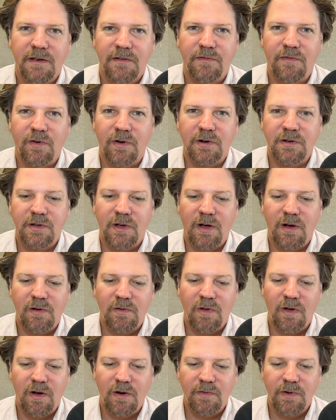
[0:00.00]
for Talk
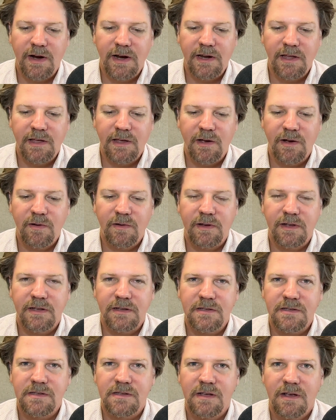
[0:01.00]
Law Radio
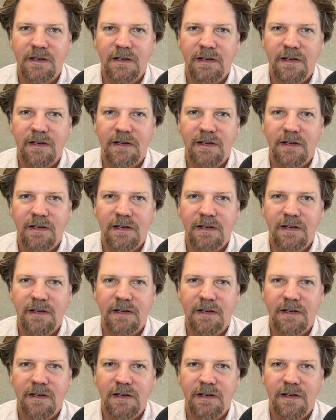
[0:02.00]
is